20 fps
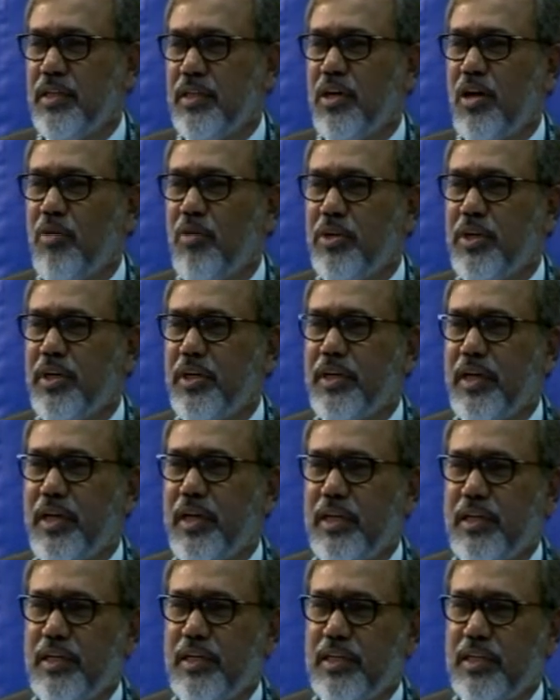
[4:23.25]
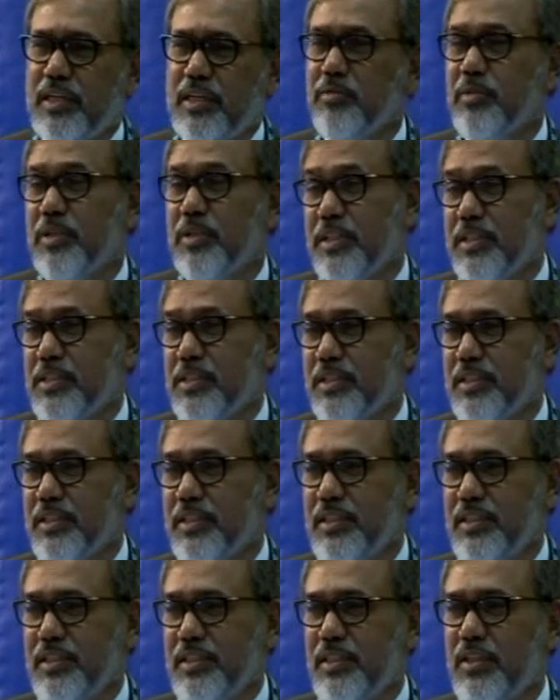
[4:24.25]
how many died like even
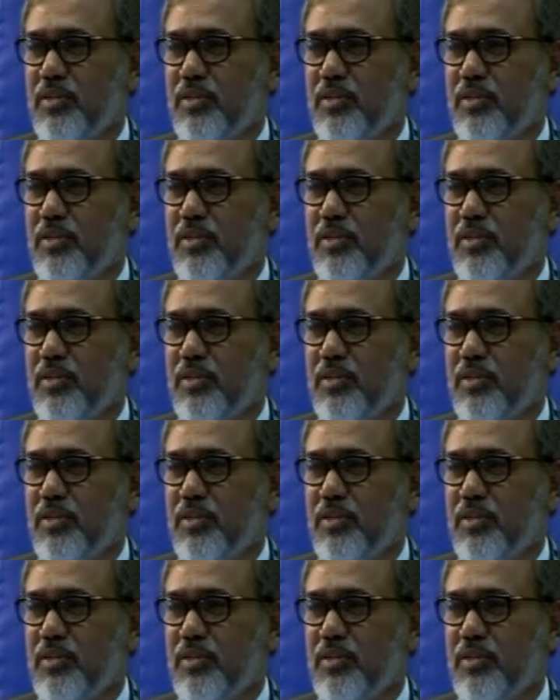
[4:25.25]
yesterday,